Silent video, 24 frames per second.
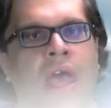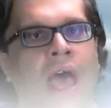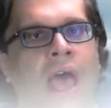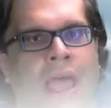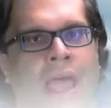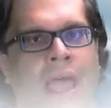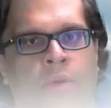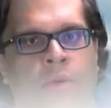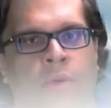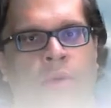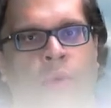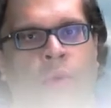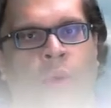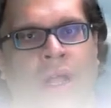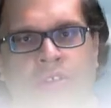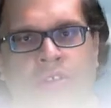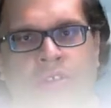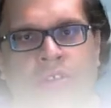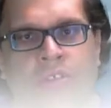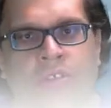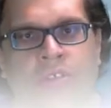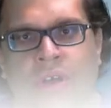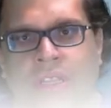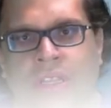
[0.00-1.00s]
I
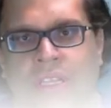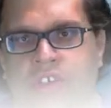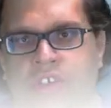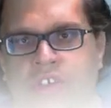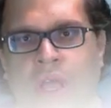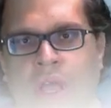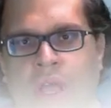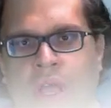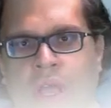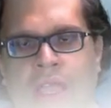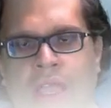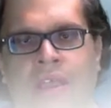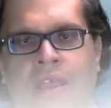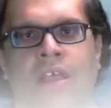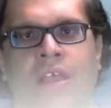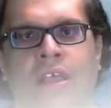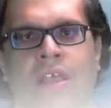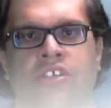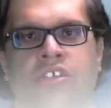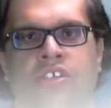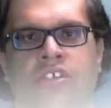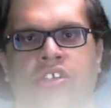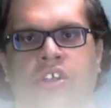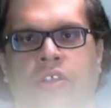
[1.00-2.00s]
want to do it this way,
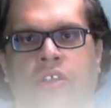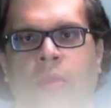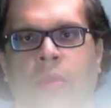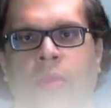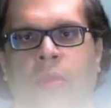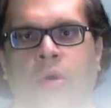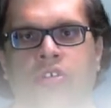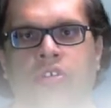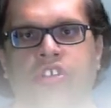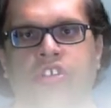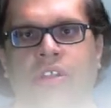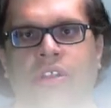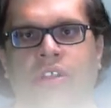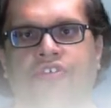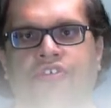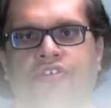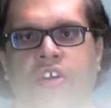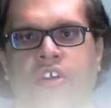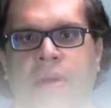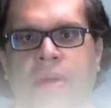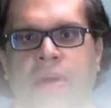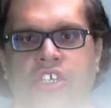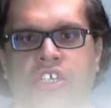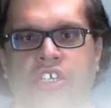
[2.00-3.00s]
so the most
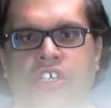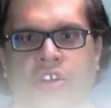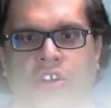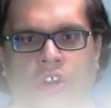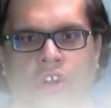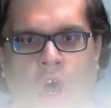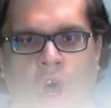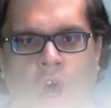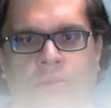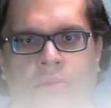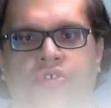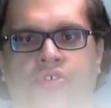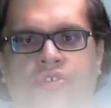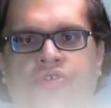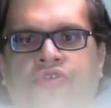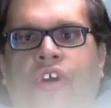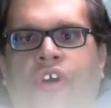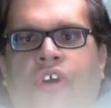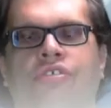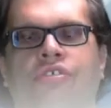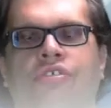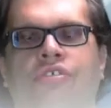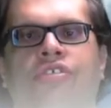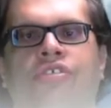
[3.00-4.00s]
information comes
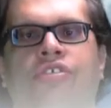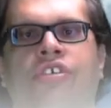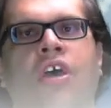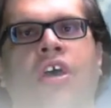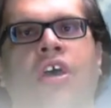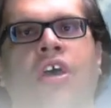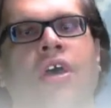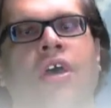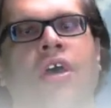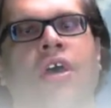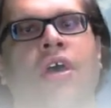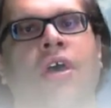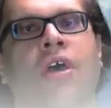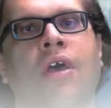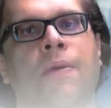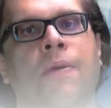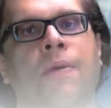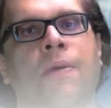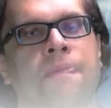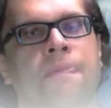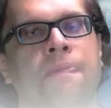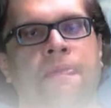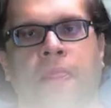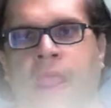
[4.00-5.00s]
forth.
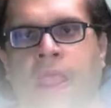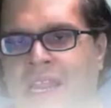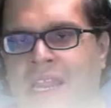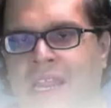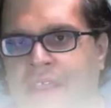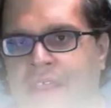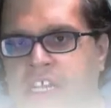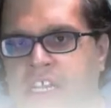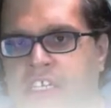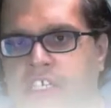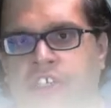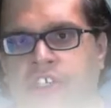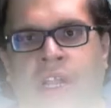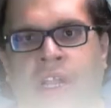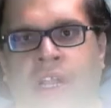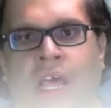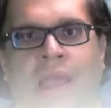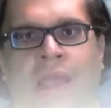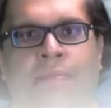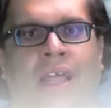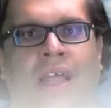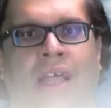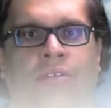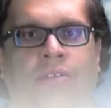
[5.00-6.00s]
In addition,
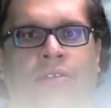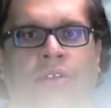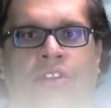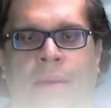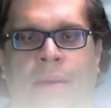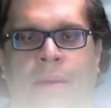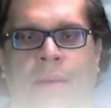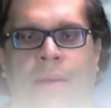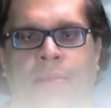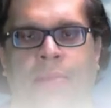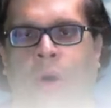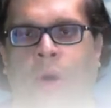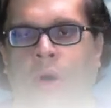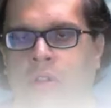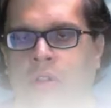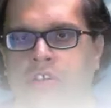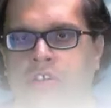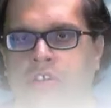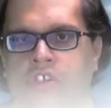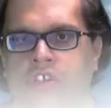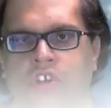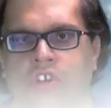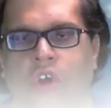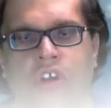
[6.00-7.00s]
I plan to tap all
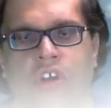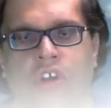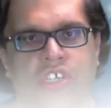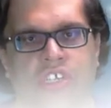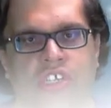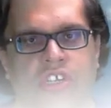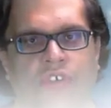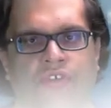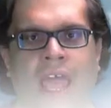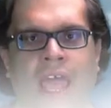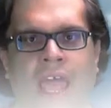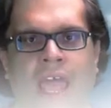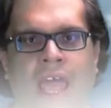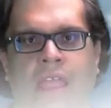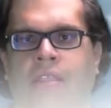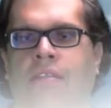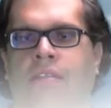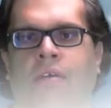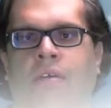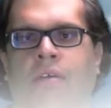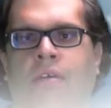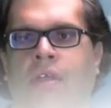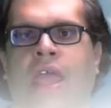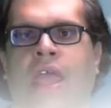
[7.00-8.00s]
sources of
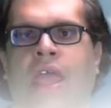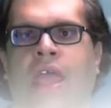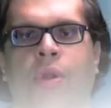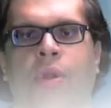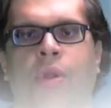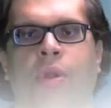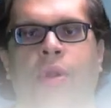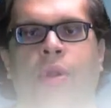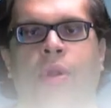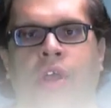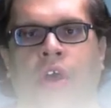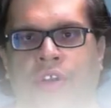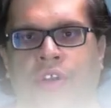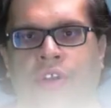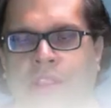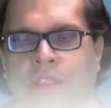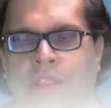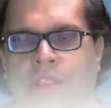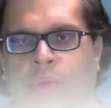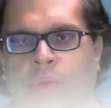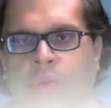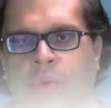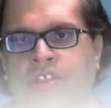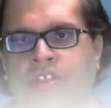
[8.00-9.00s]
light, okay? I will
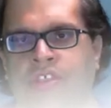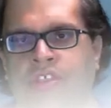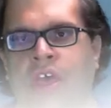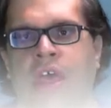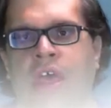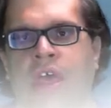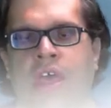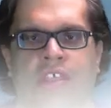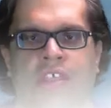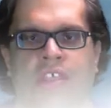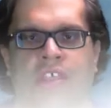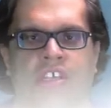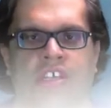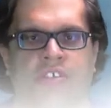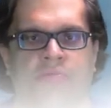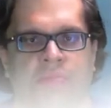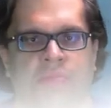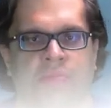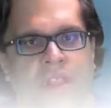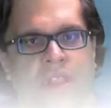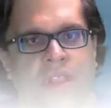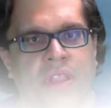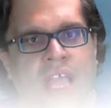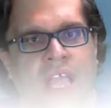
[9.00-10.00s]
connect with the
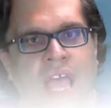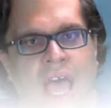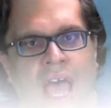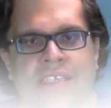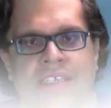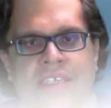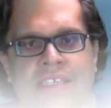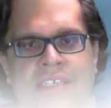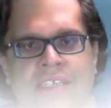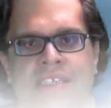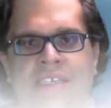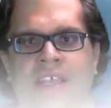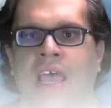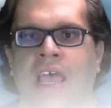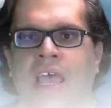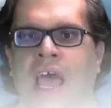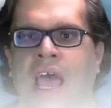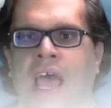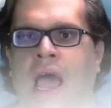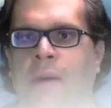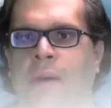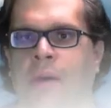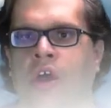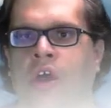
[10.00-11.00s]
spirit guides.
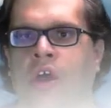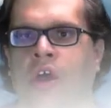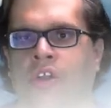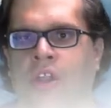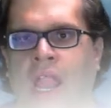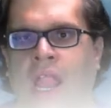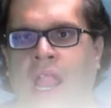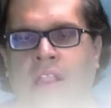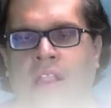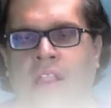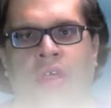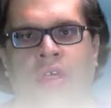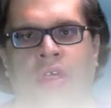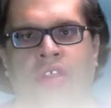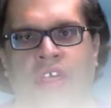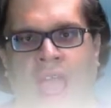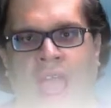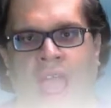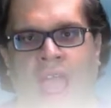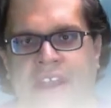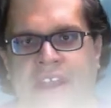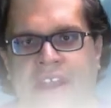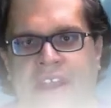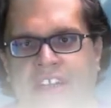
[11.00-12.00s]
I will connect with
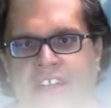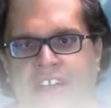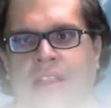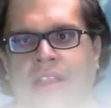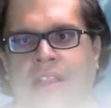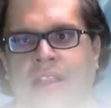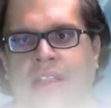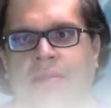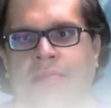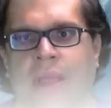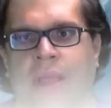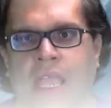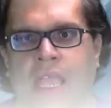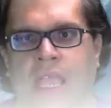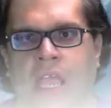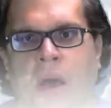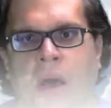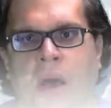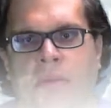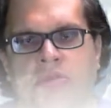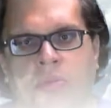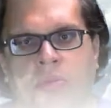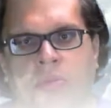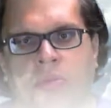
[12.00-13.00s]
the energies that may
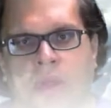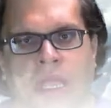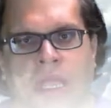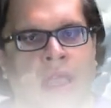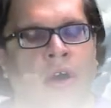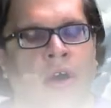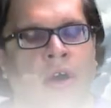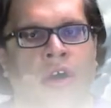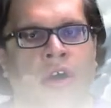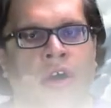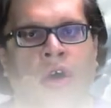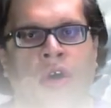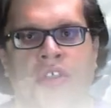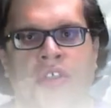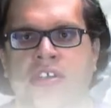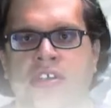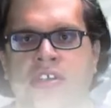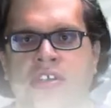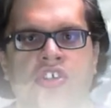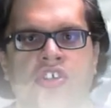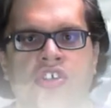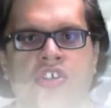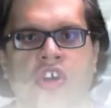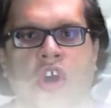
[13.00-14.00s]
come to me or other
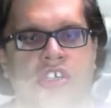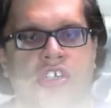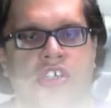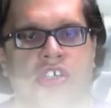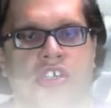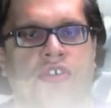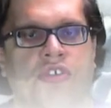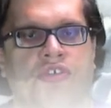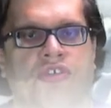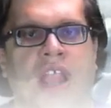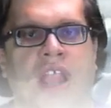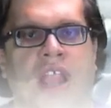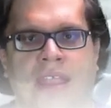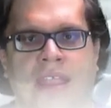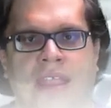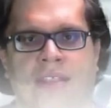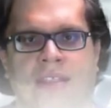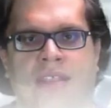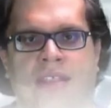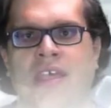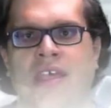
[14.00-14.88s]
sources of light